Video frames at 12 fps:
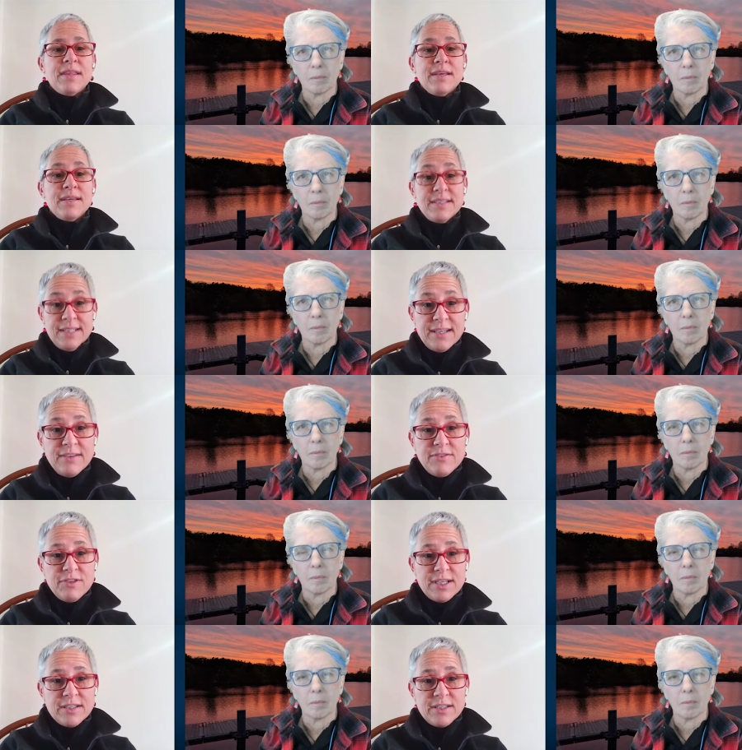Speaker 1: the
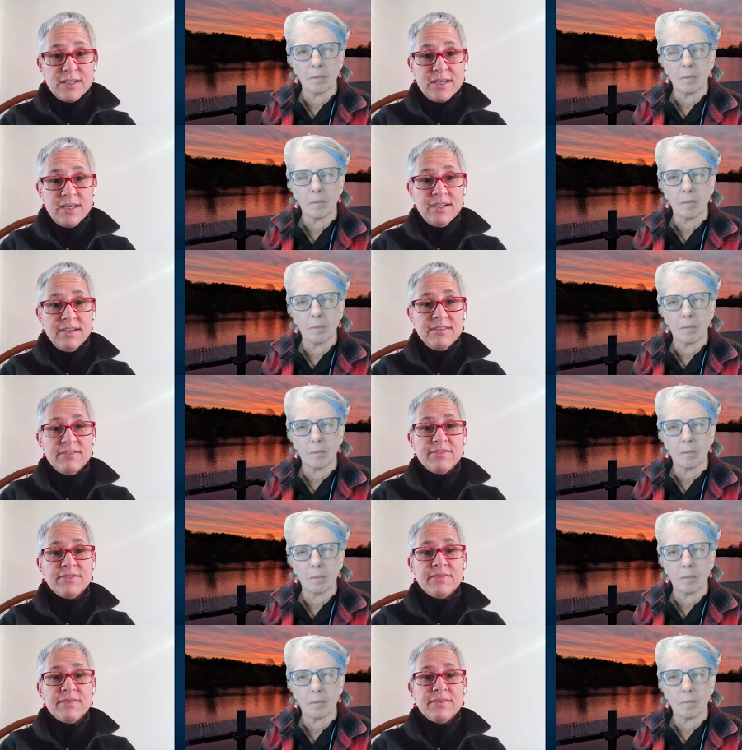executive director of,
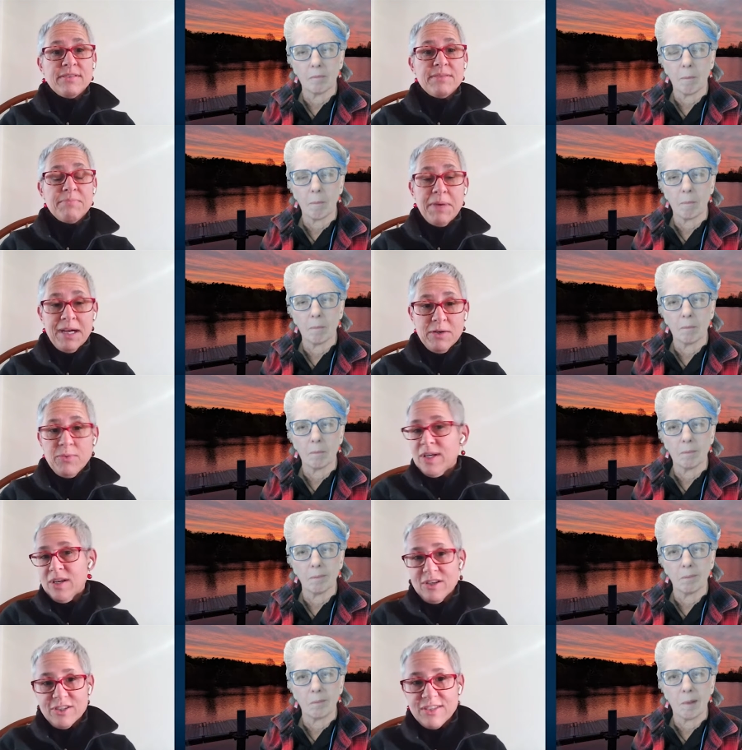my, we
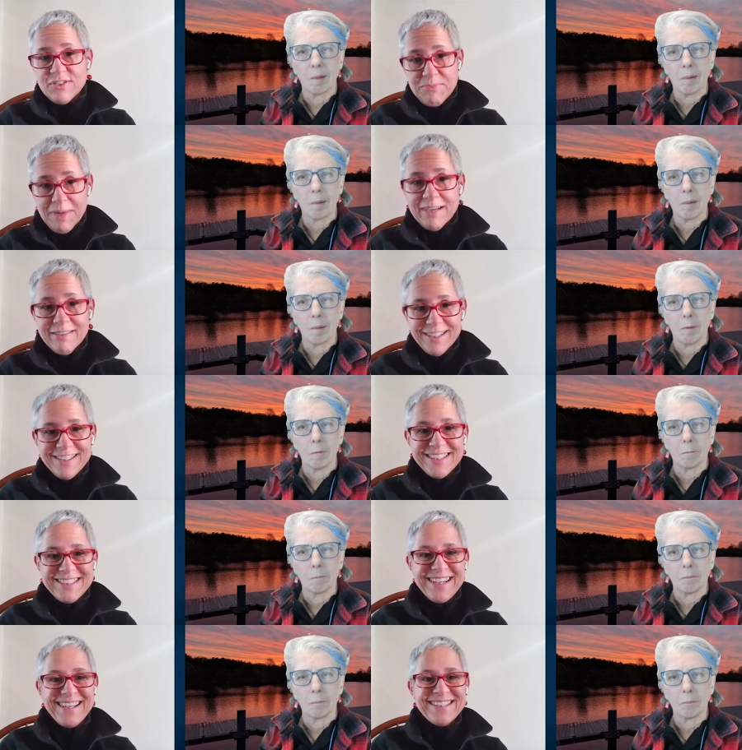call ourselves Myra,
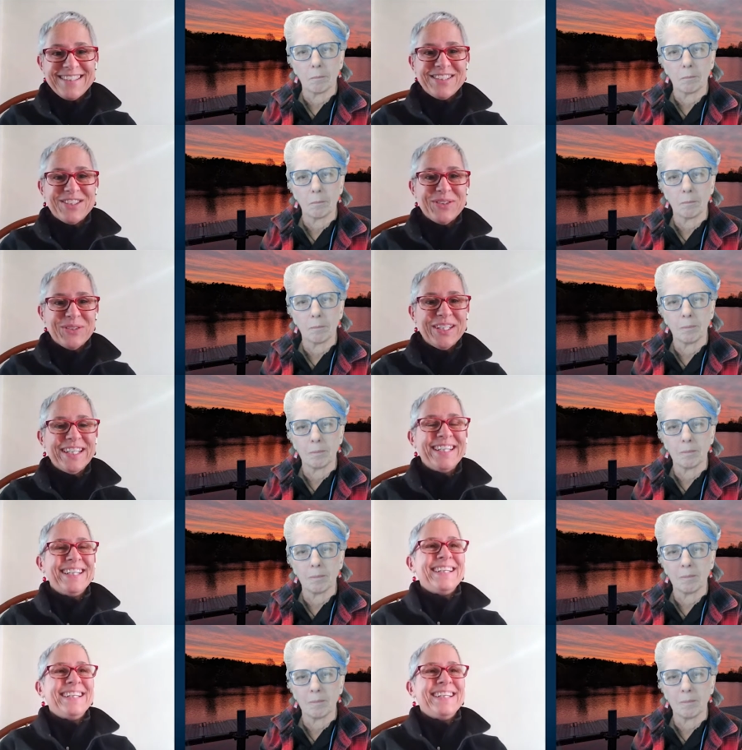just as a short